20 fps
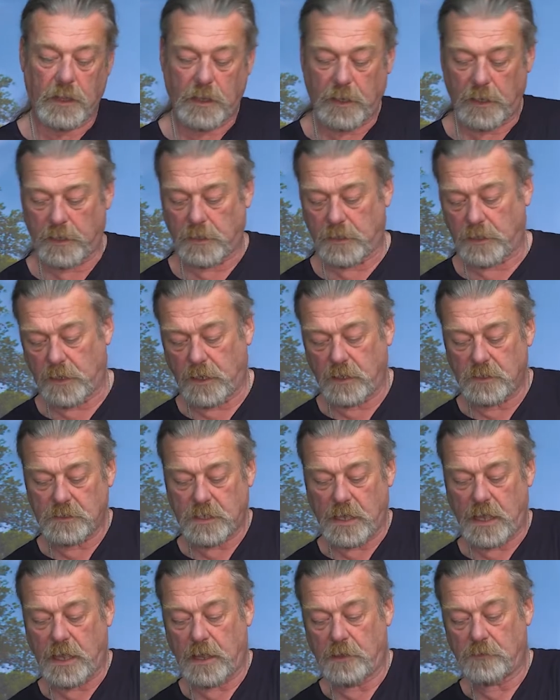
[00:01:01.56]
It does
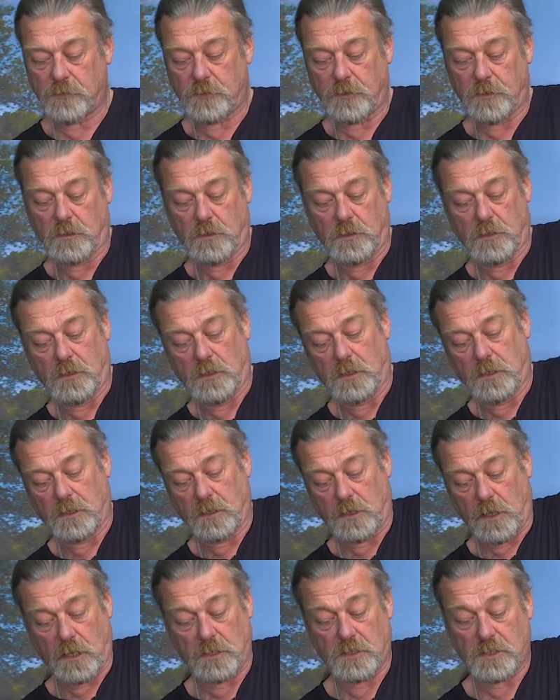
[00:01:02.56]
have
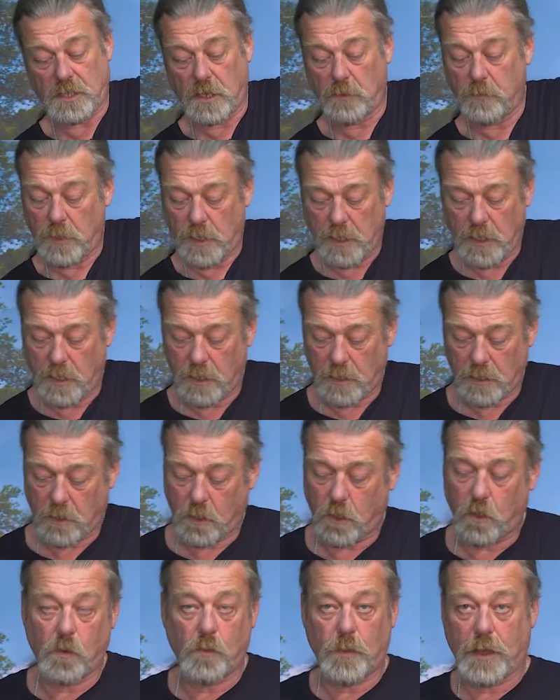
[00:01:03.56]
a similar
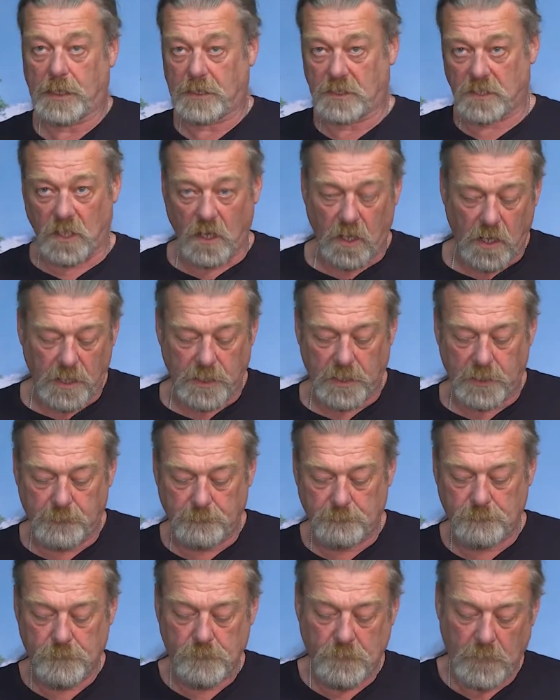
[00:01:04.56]
Coolmax
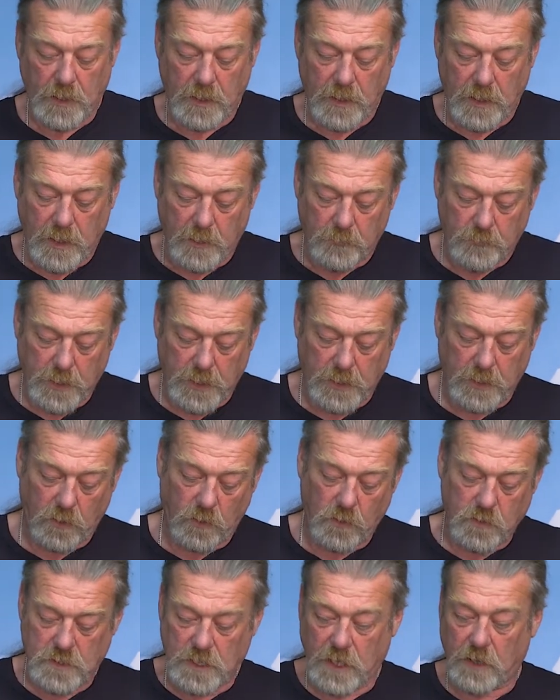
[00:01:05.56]
lining, but it
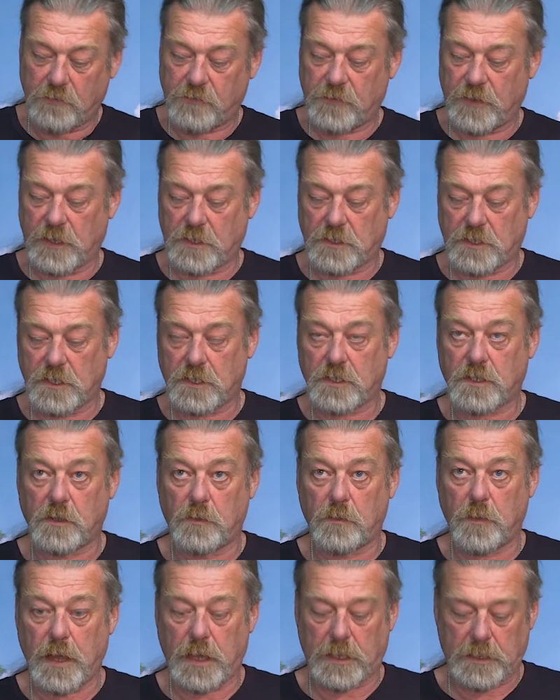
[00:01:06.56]
also features the
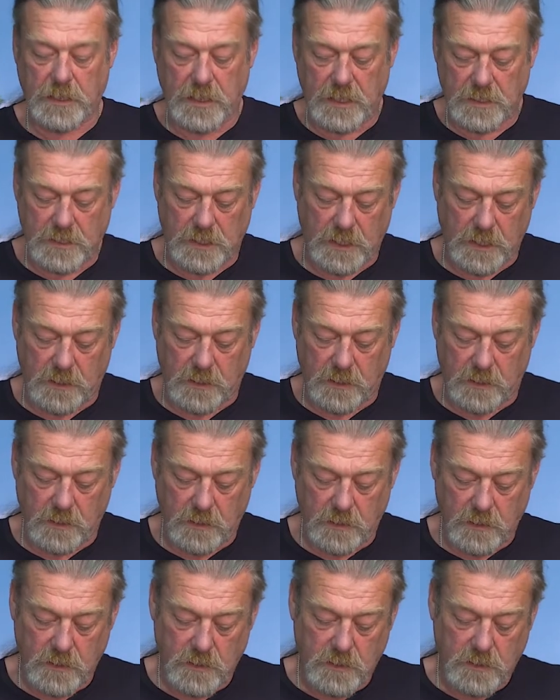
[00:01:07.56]
magnetic
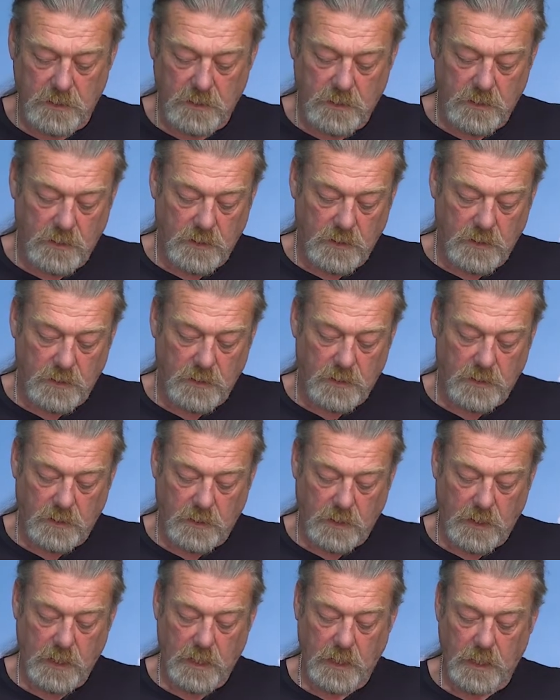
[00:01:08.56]

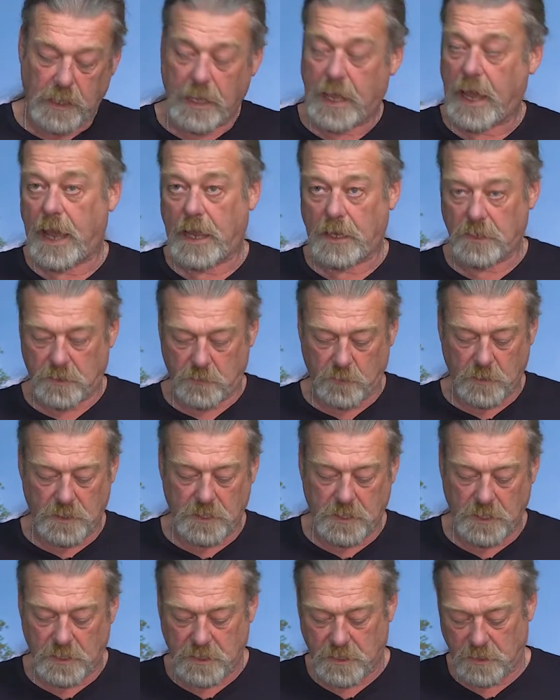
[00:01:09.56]
uh, catch,
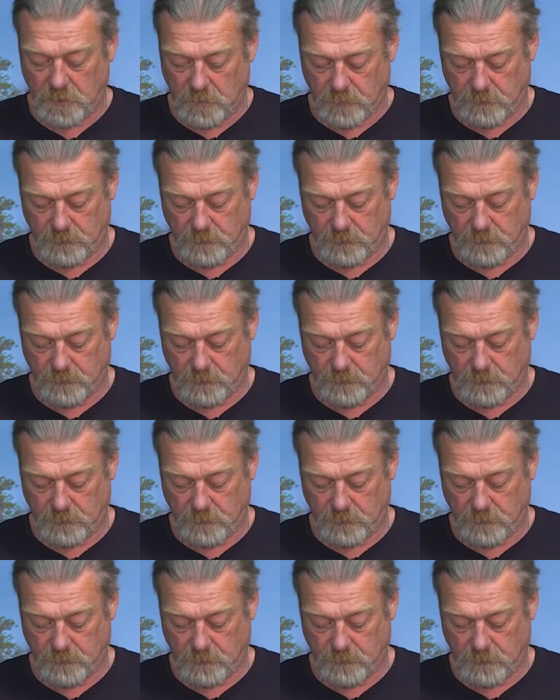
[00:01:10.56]
which is